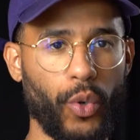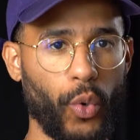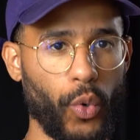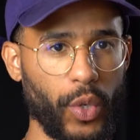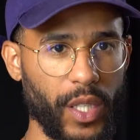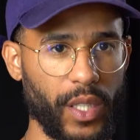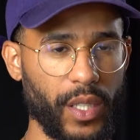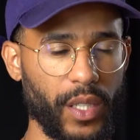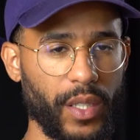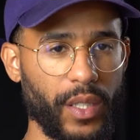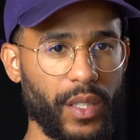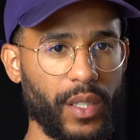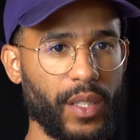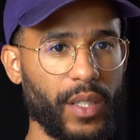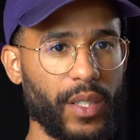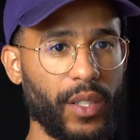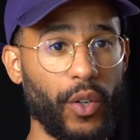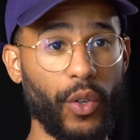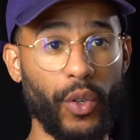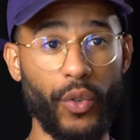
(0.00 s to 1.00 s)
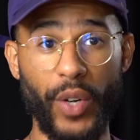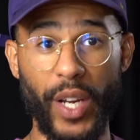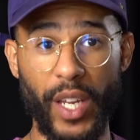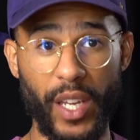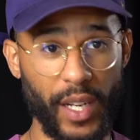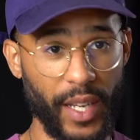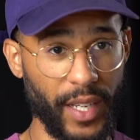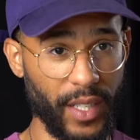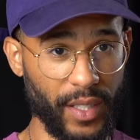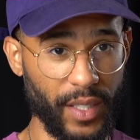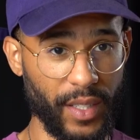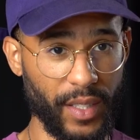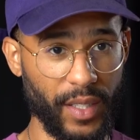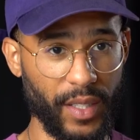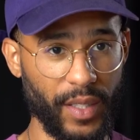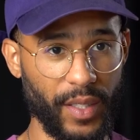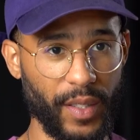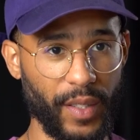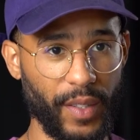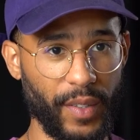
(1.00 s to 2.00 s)
auditors or the
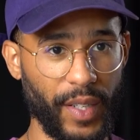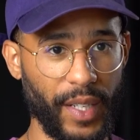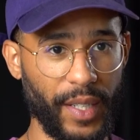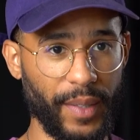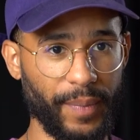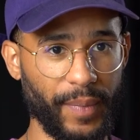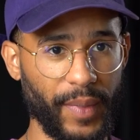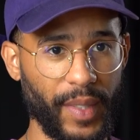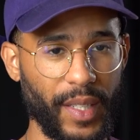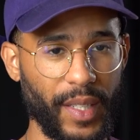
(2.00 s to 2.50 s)
regulators, right?